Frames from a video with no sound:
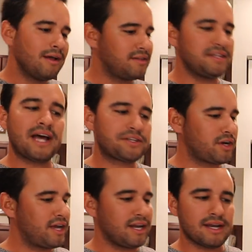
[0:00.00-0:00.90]
these guys
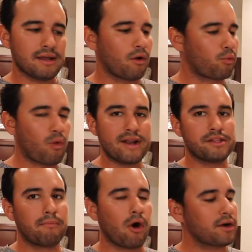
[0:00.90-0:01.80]
are hitting it right on
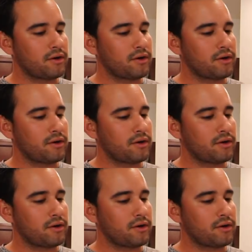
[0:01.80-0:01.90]
the mark.